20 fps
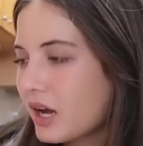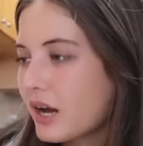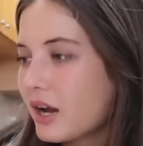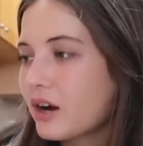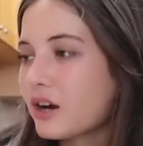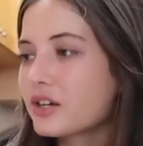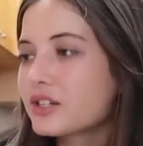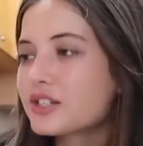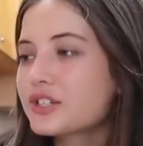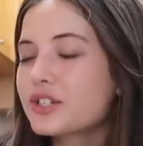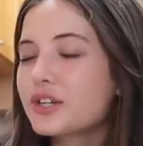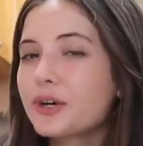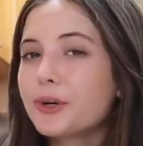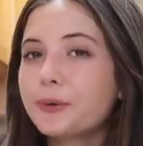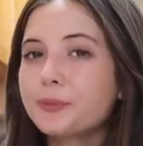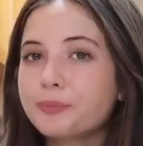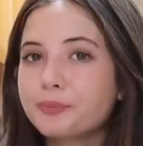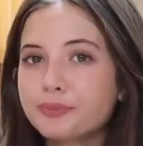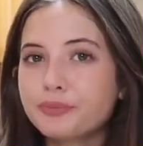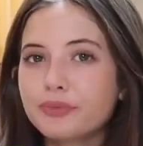I
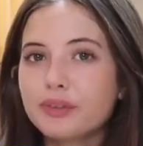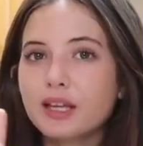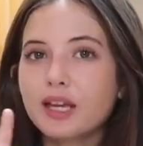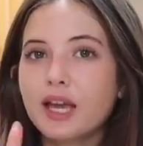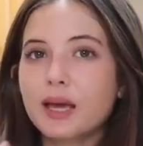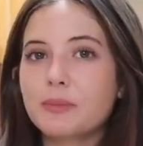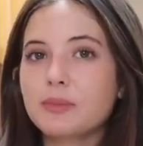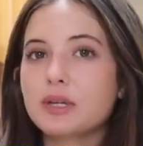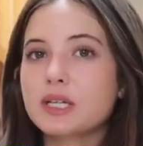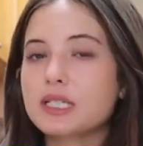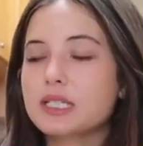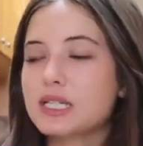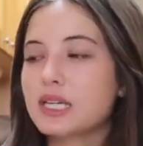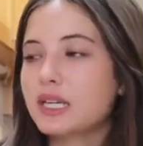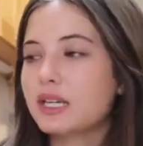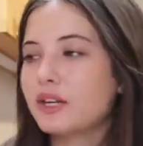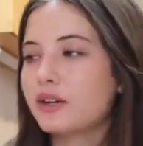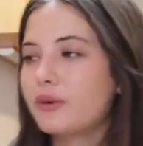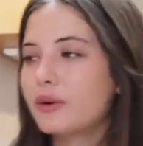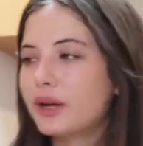also am
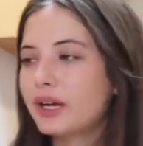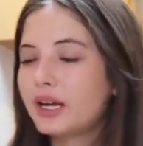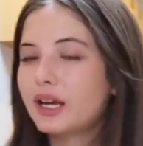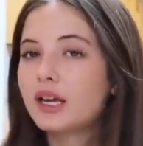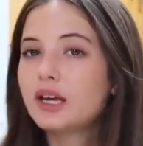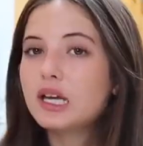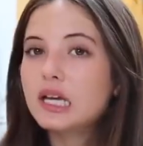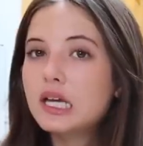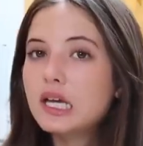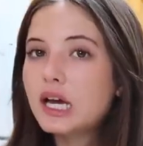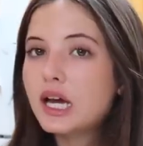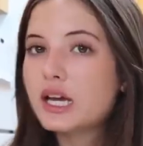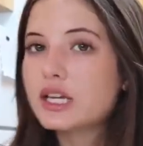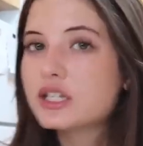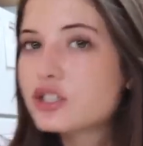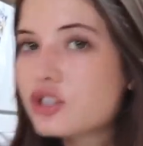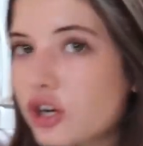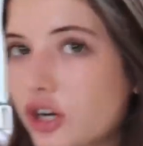continuing, I